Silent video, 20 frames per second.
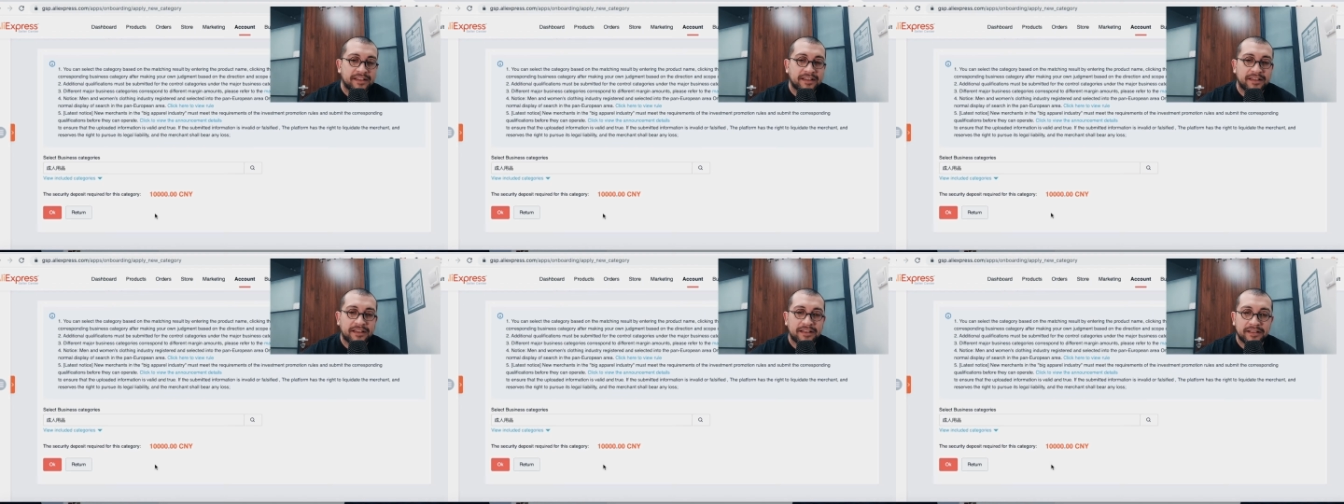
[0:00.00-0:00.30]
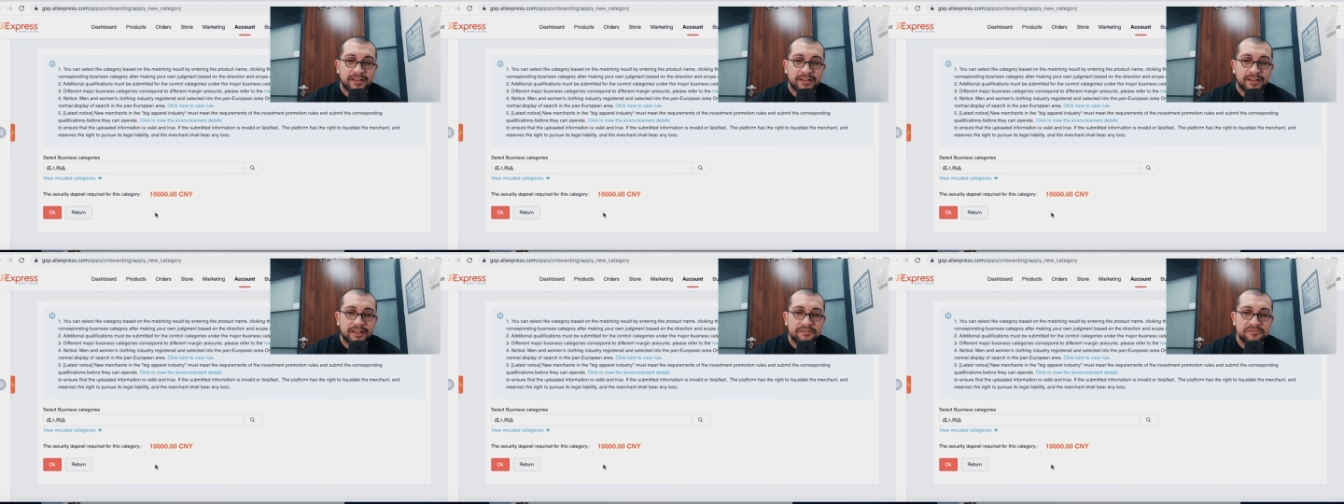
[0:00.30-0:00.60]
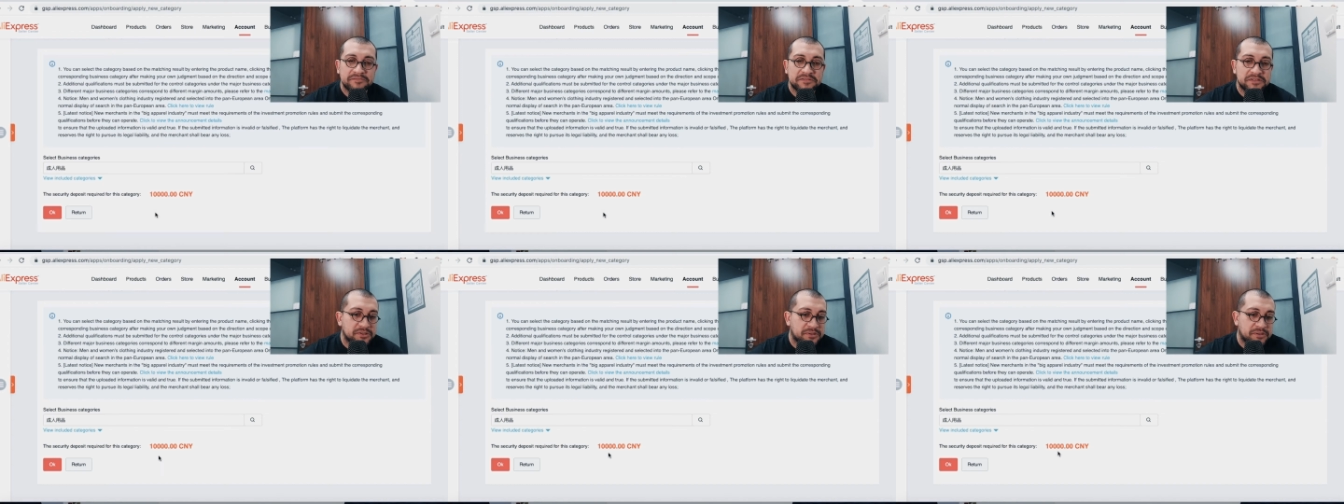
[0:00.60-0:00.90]

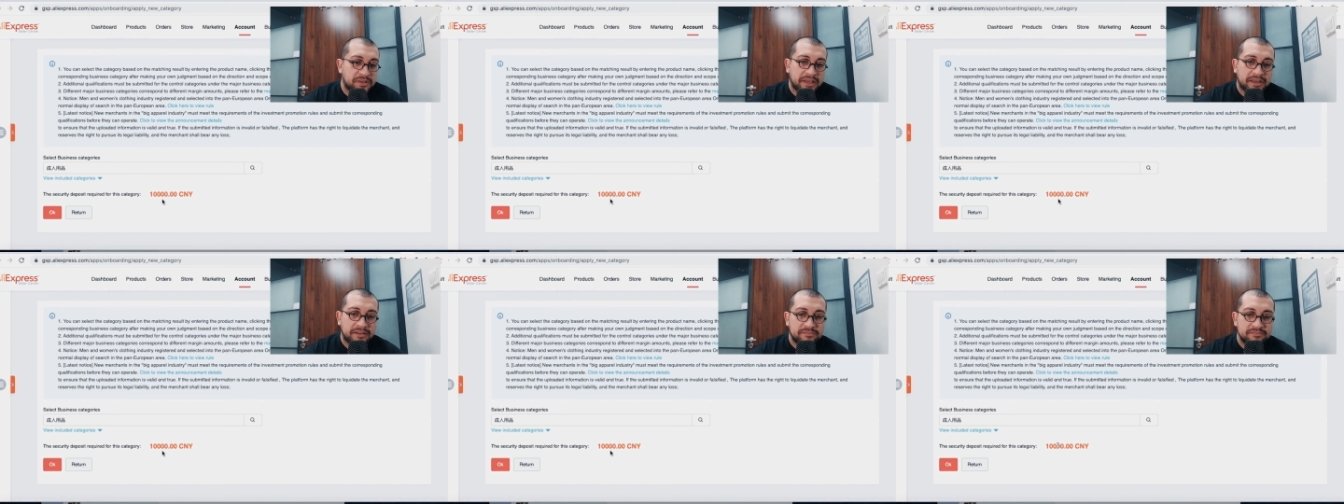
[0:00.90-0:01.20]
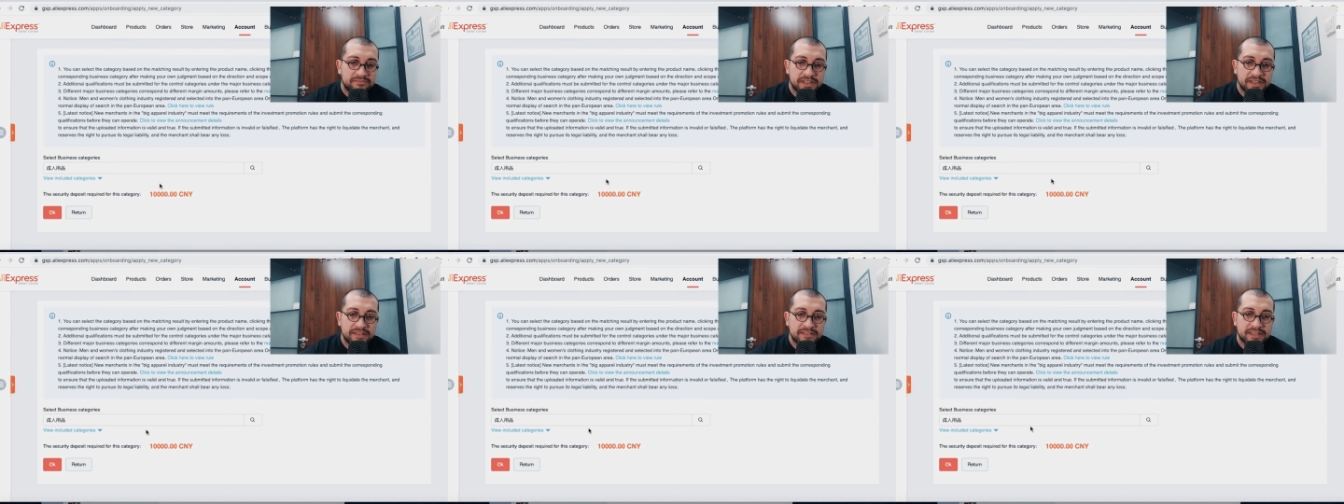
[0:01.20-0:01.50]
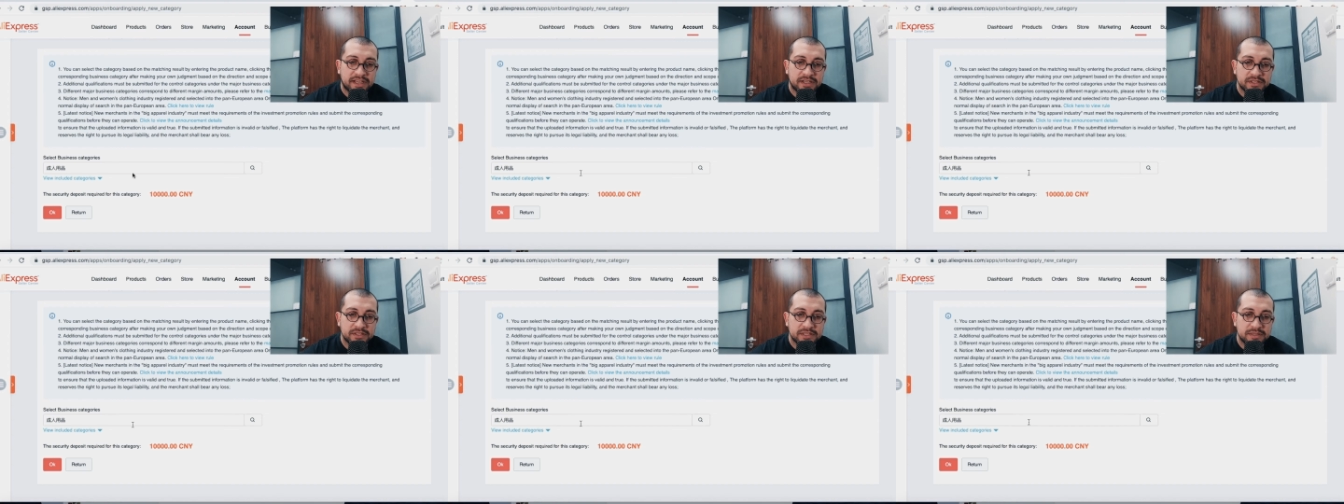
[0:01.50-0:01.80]
So yeah,
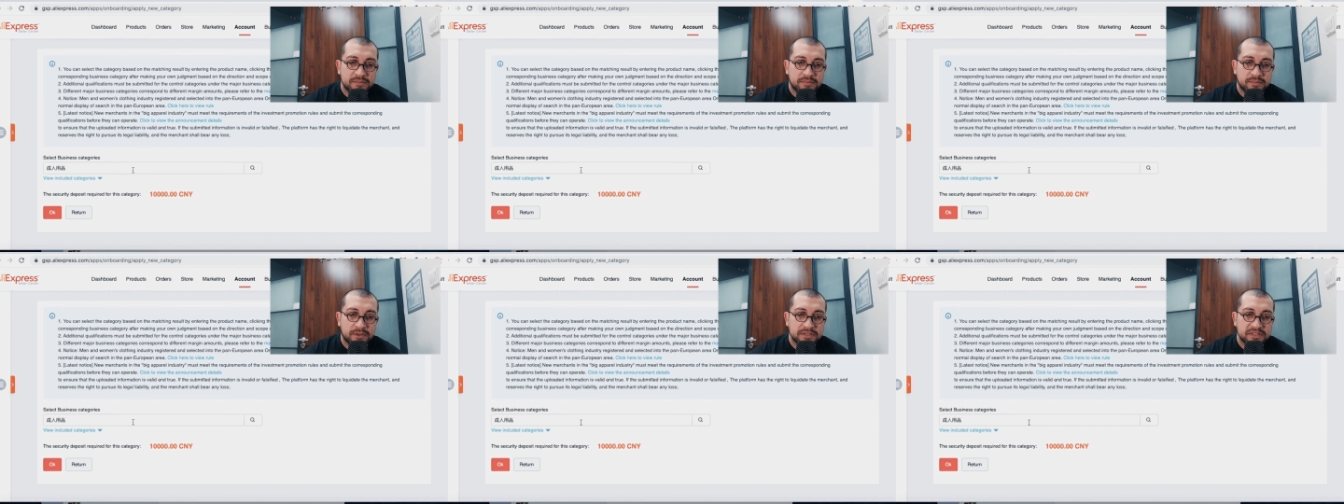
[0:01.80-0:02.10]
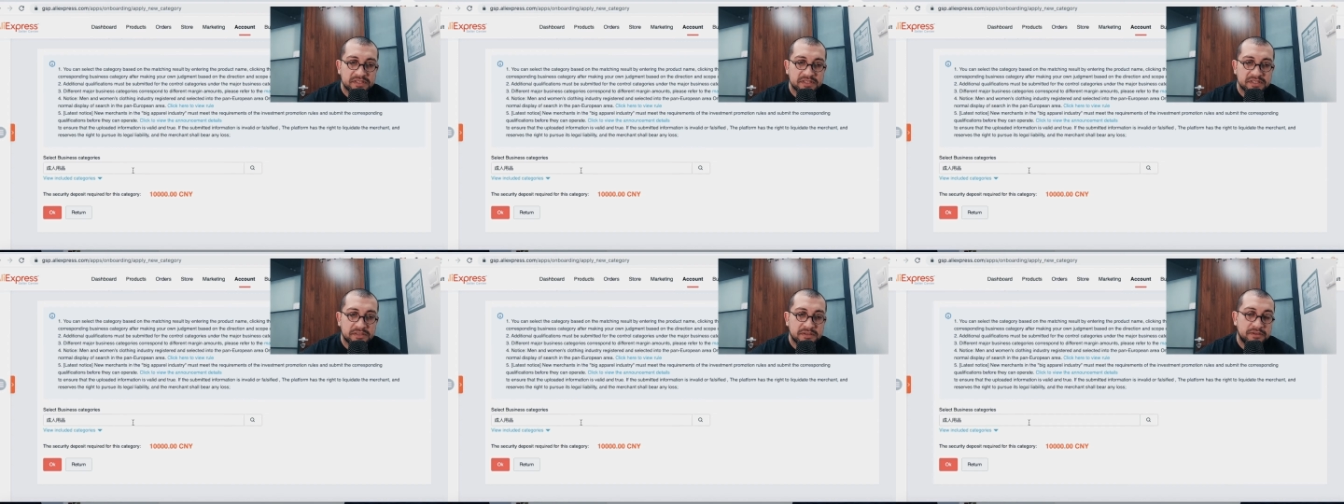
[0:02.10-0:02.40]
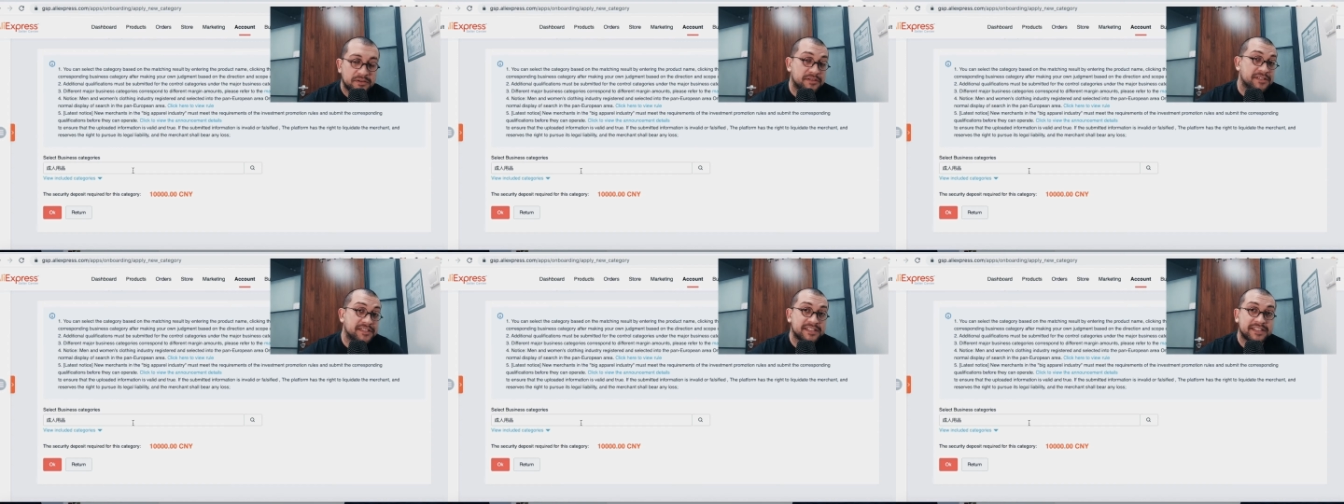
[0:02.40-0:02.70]
10,000 deposit,
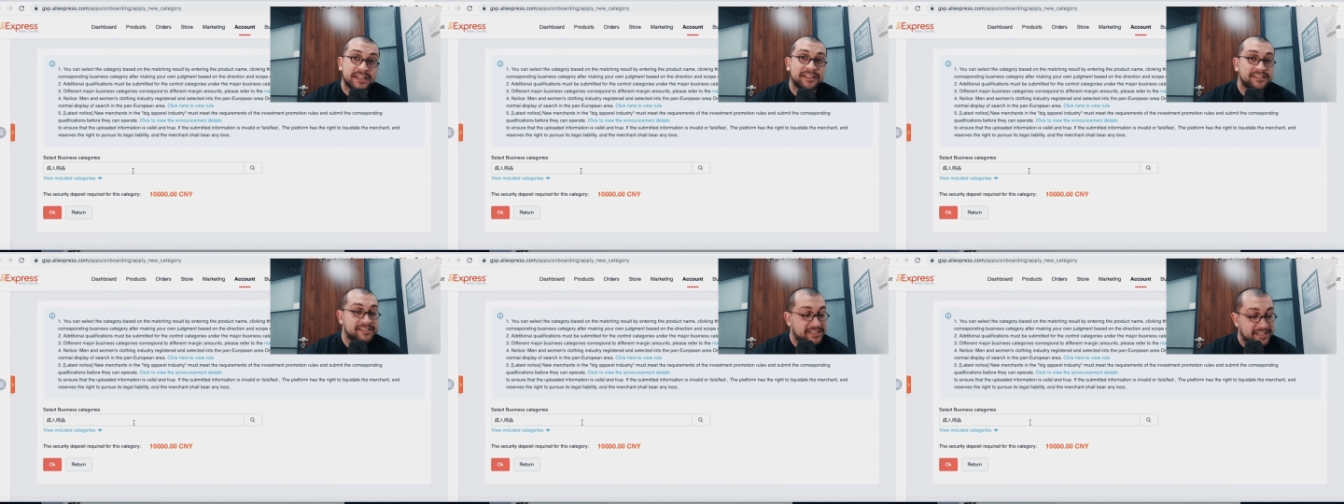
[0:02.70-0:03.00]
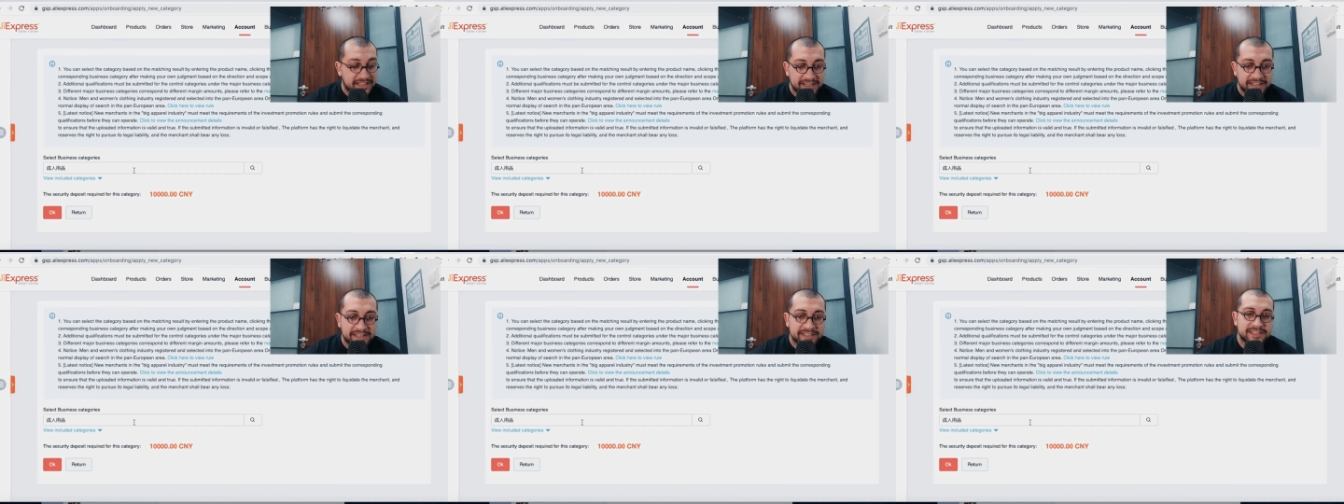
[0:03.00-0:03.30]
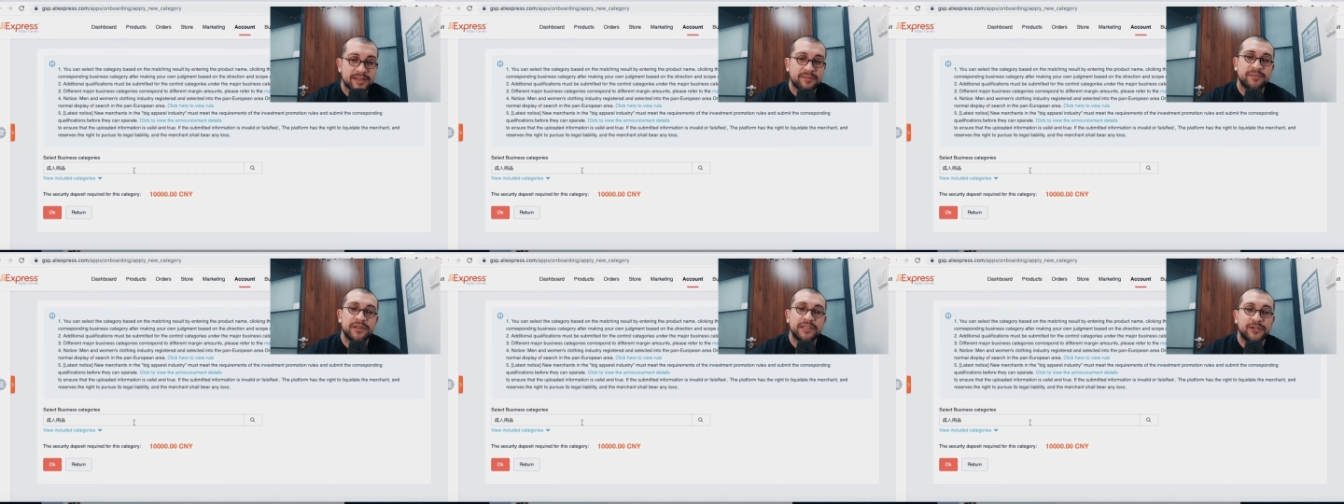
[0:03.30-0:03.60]
you can start selling
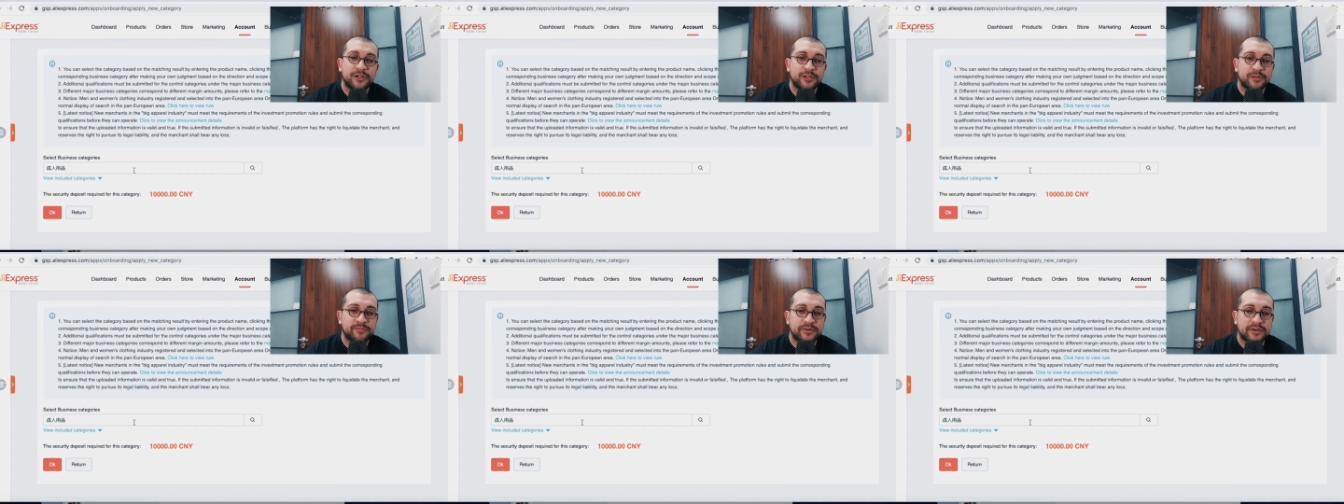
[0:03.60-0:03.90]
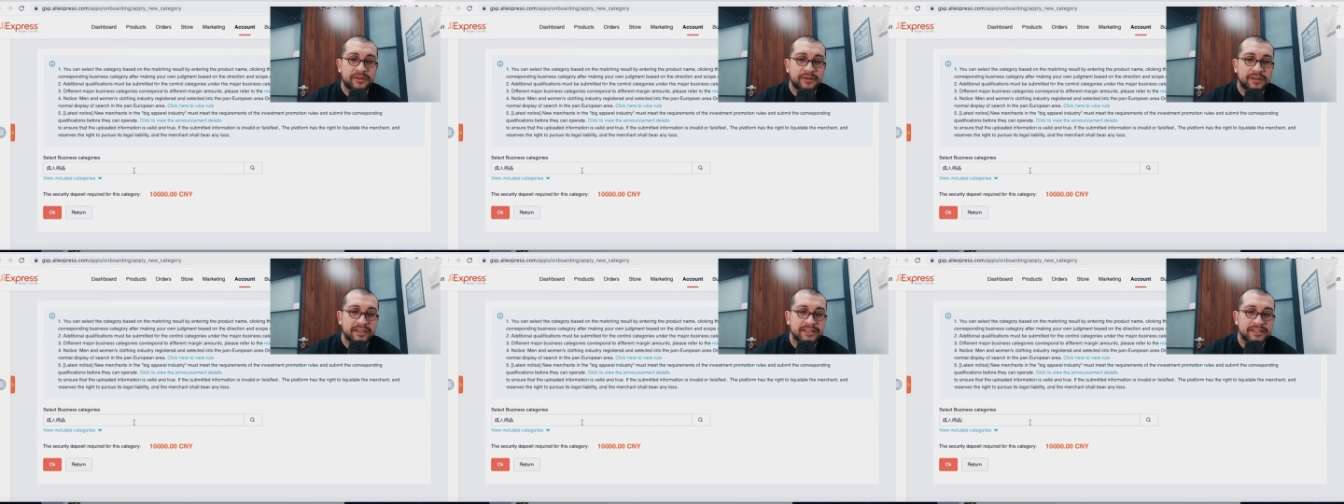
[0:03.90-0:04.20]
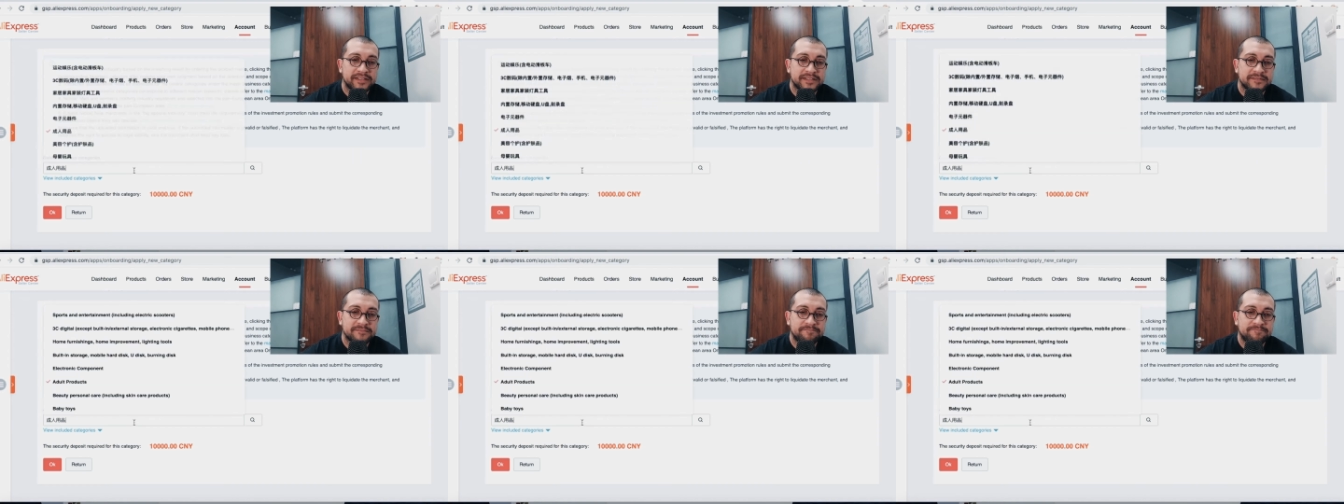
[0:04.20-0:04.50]
some adult products.